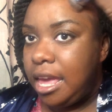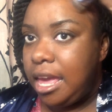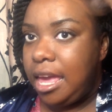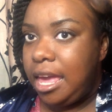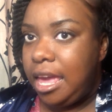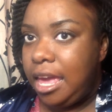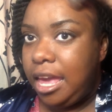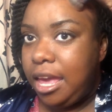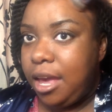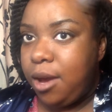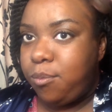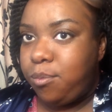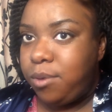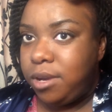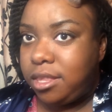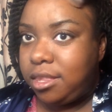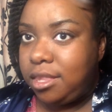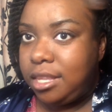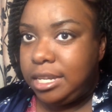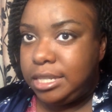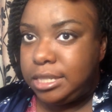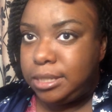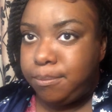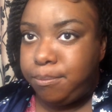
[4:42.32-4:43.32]
and with
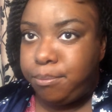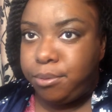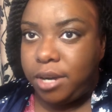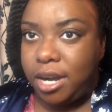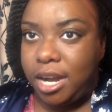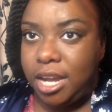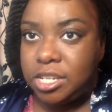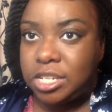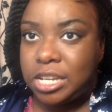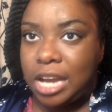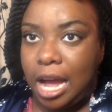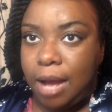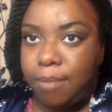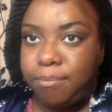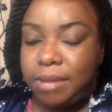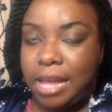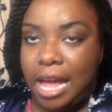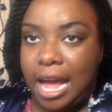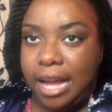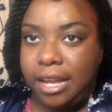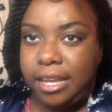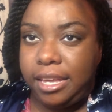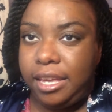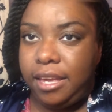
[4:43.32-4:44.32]
this brush I'm
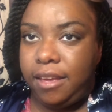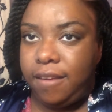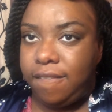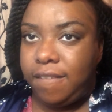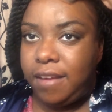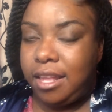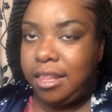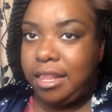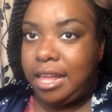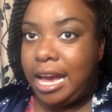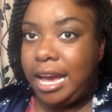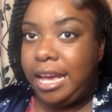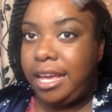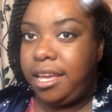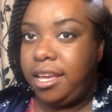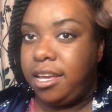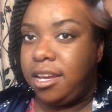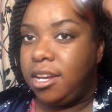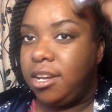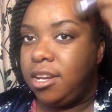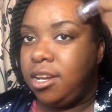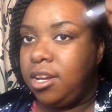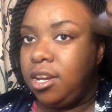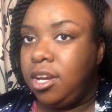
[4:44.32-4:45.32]
not even
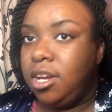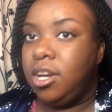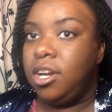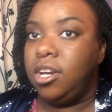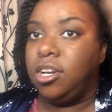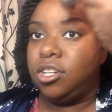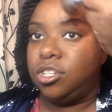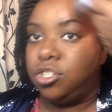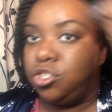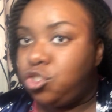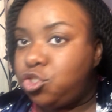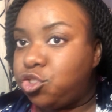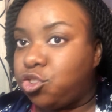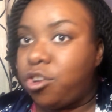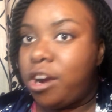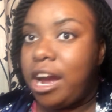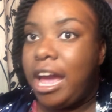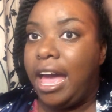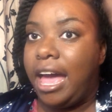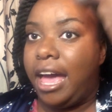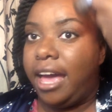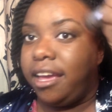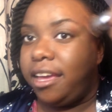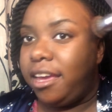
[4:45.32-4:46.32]
like
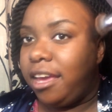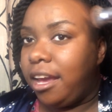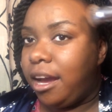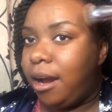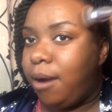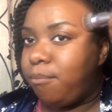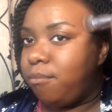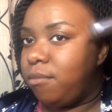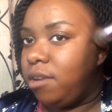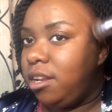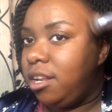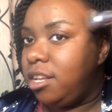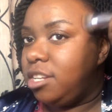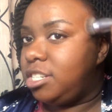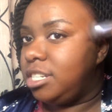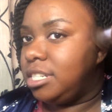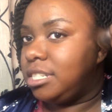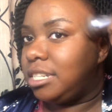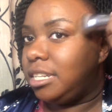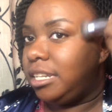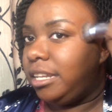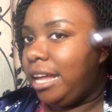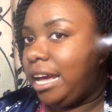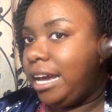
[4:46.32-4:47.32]
dragging. I'm really
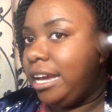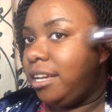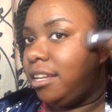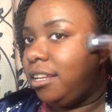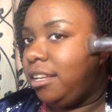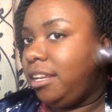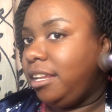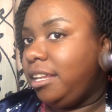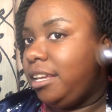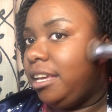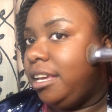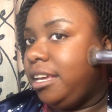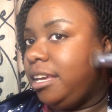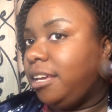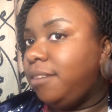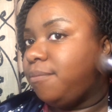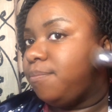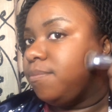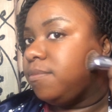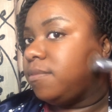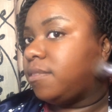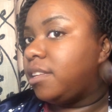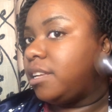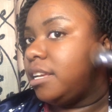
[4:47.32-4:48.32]
just lightly
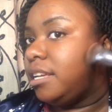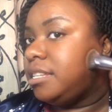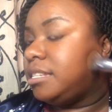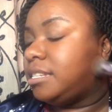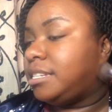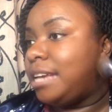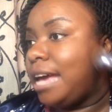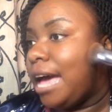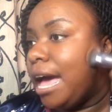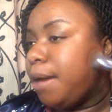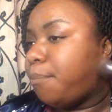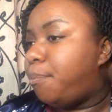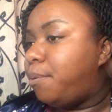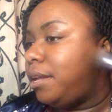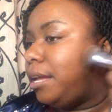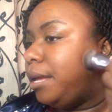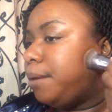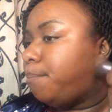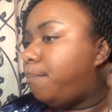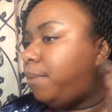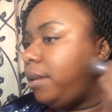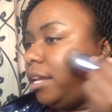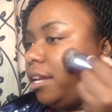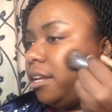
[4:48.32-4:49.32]
tapping
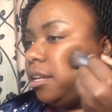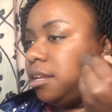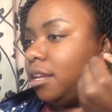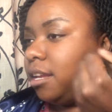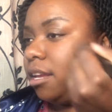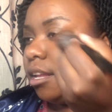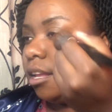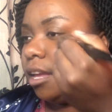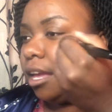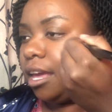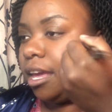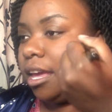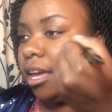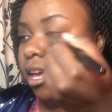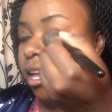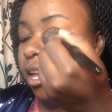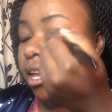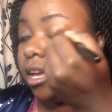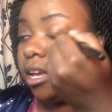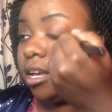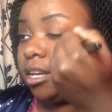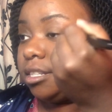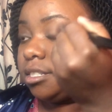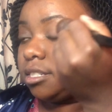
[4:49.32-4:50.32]
and blending, and
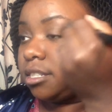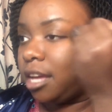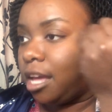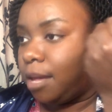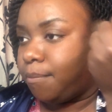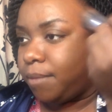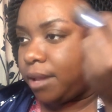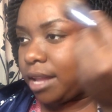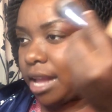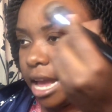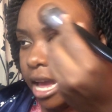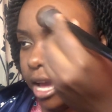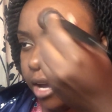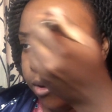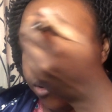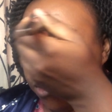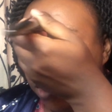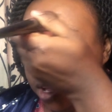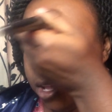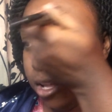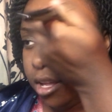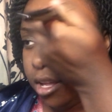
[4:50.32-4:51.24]
it's coming out